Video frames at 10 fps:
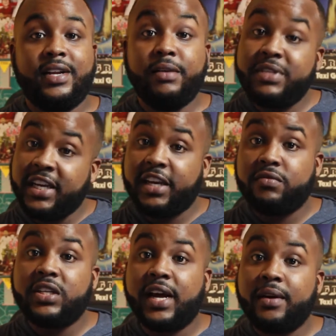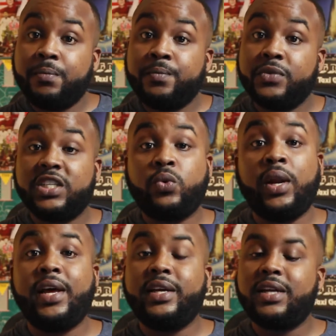Libsyn gives you that, as
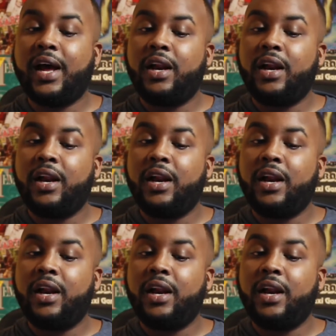well as it